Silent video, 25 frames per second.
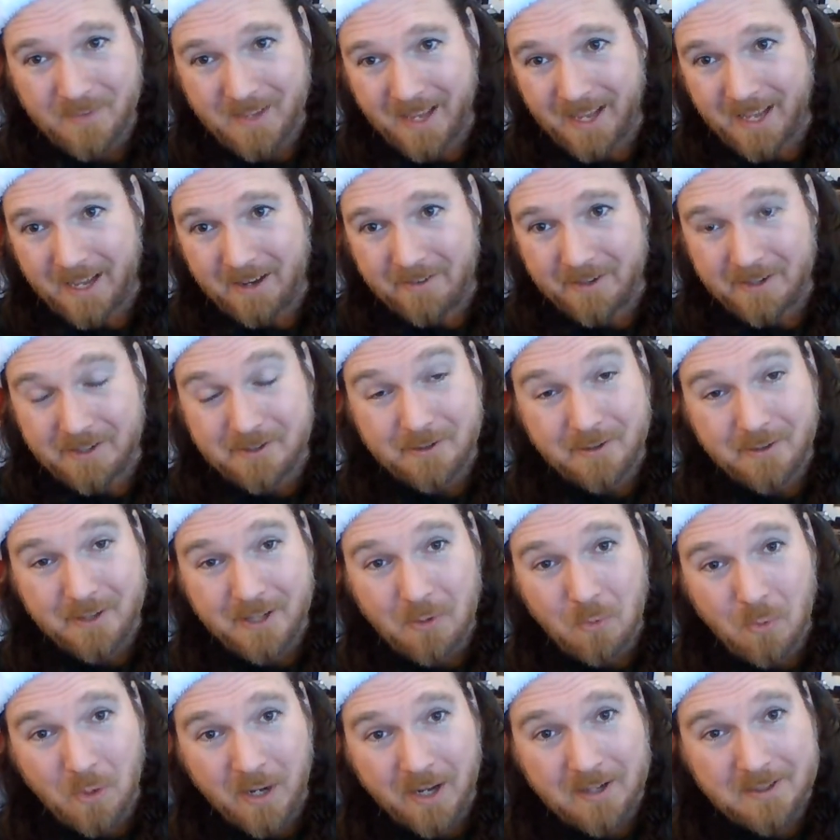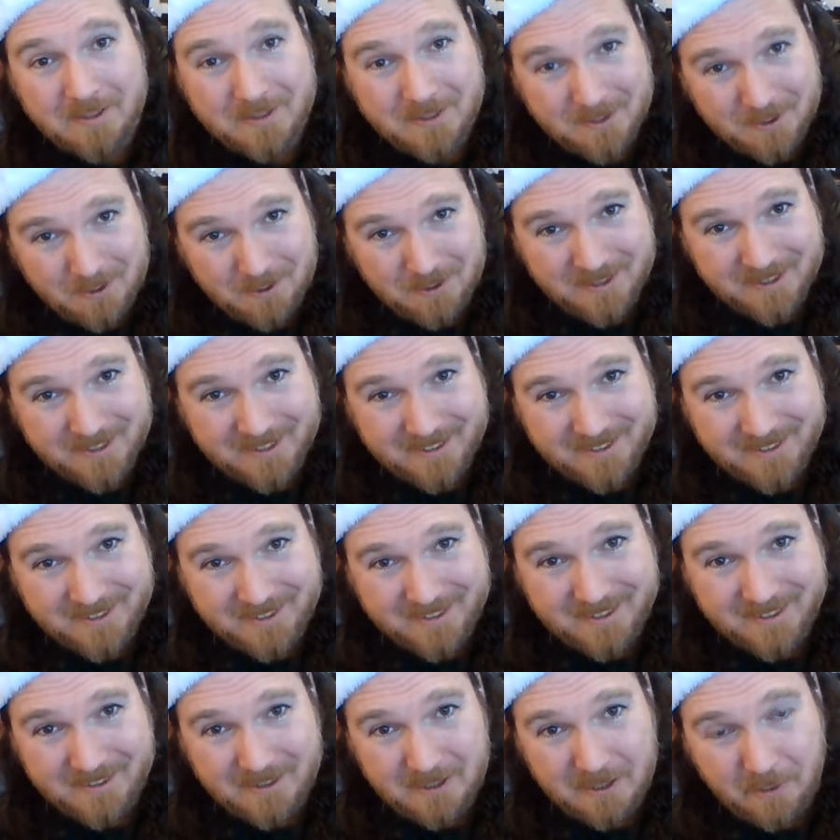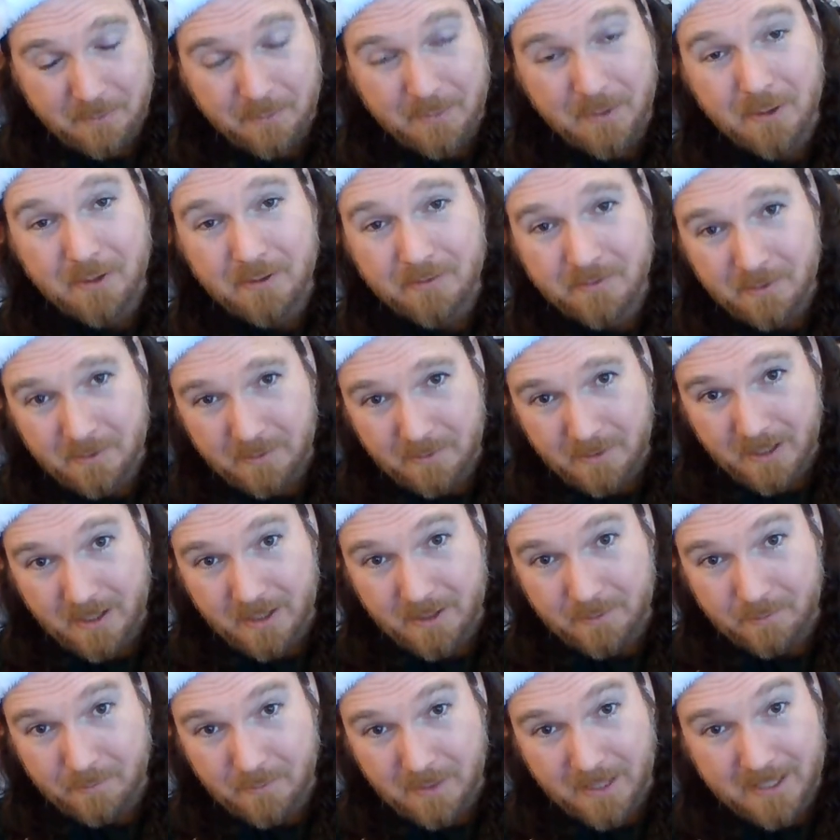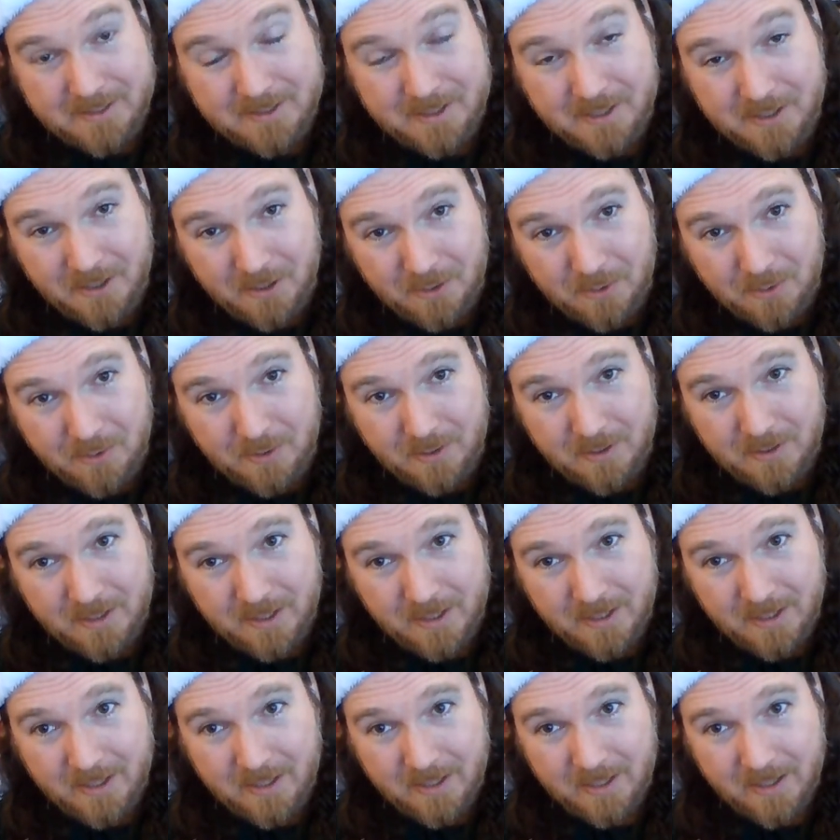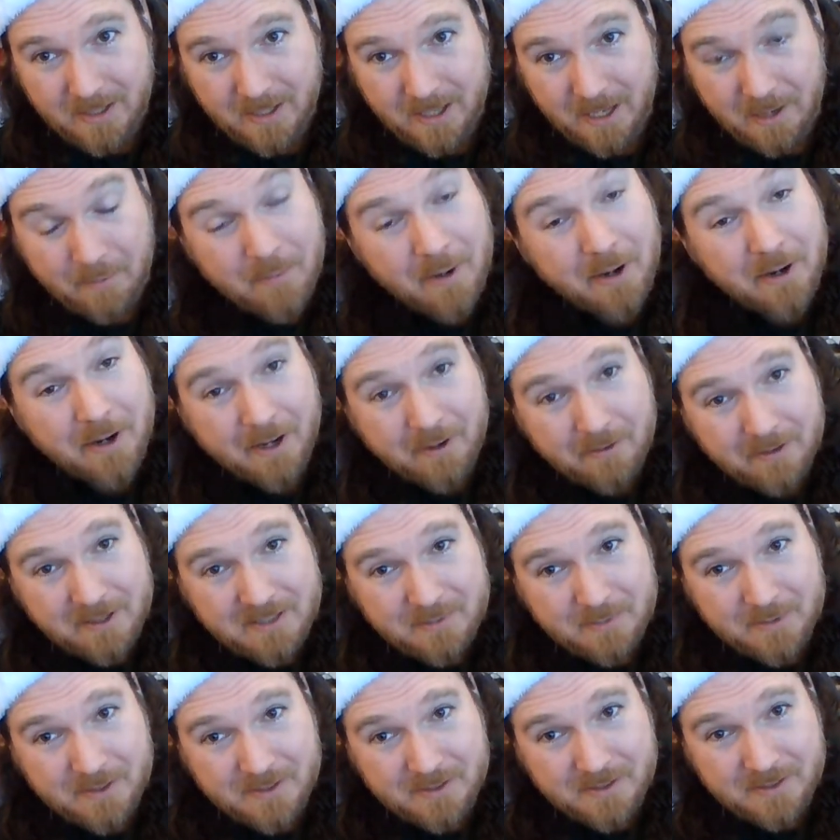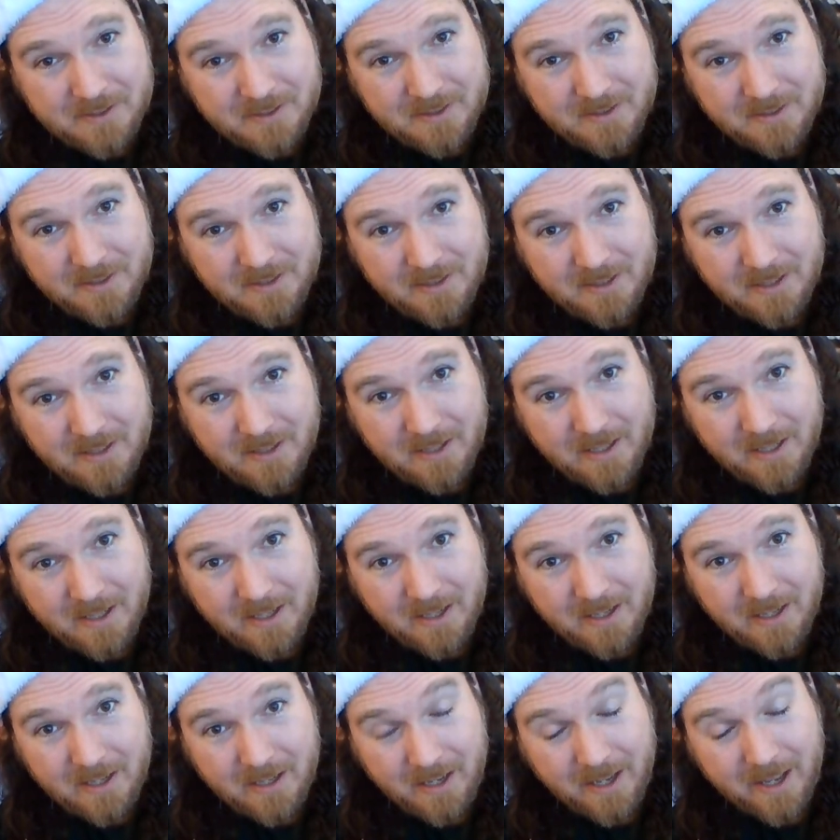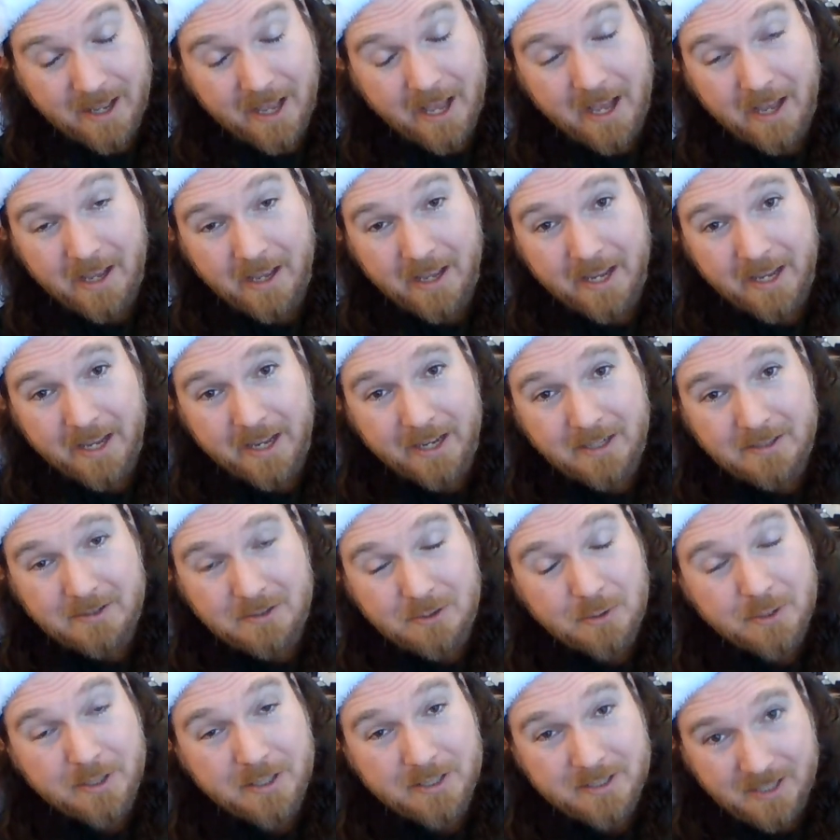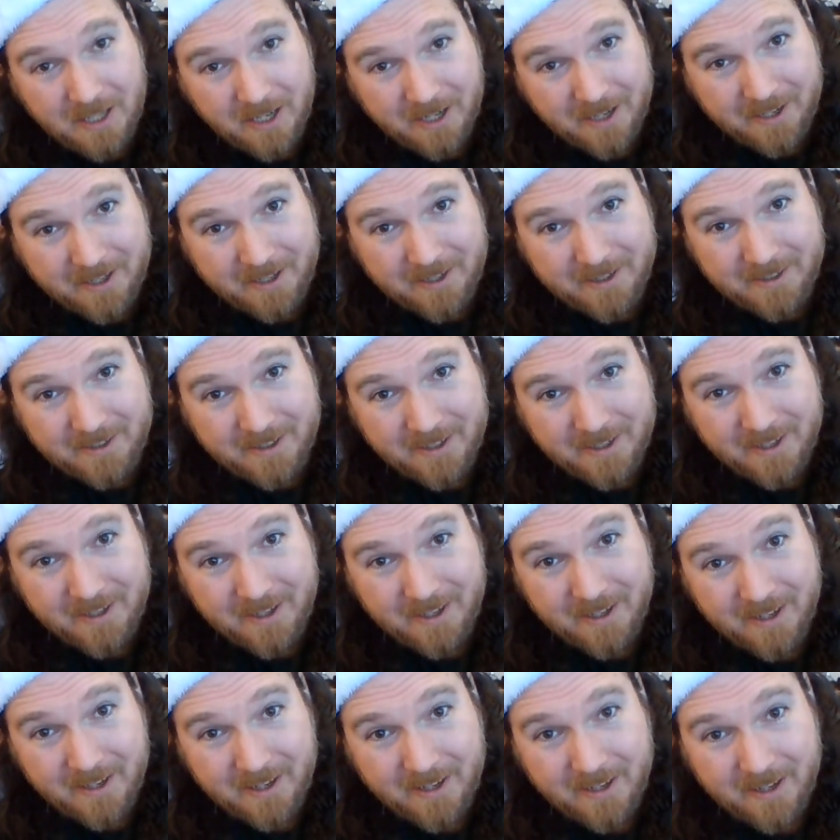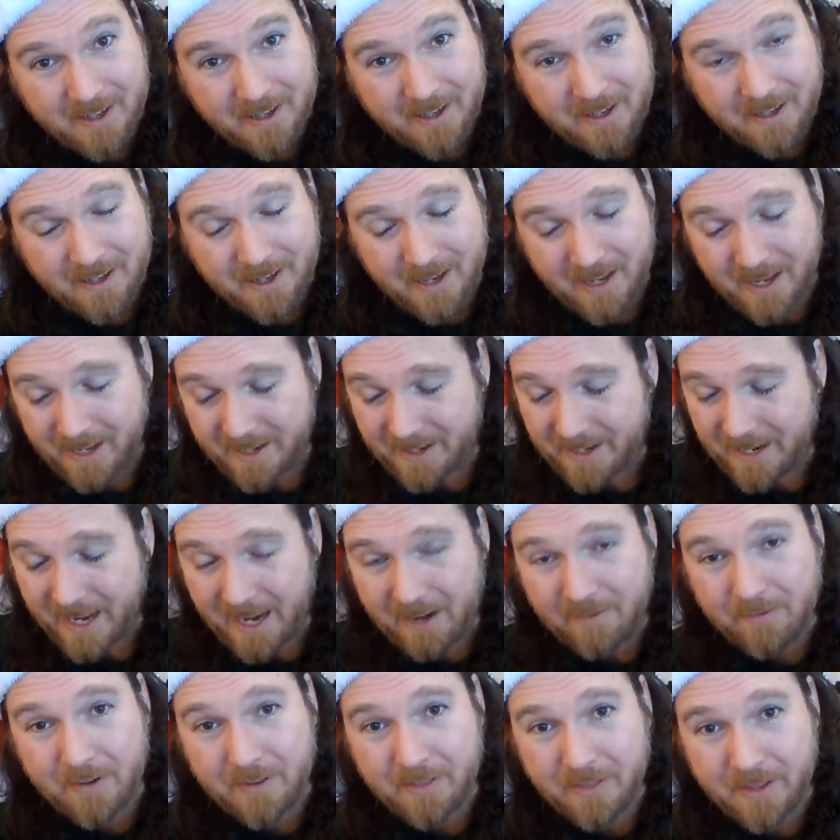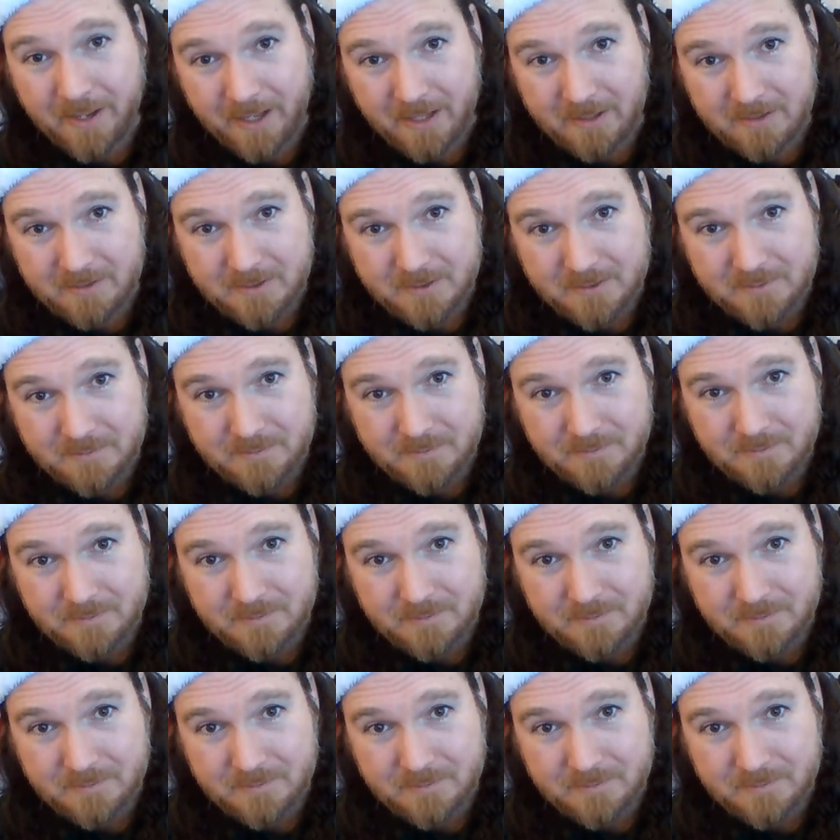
have a truly wild solstice, beautiful, blessed Yule, Merry Christmas, a joyous Hanukkah, and everything else.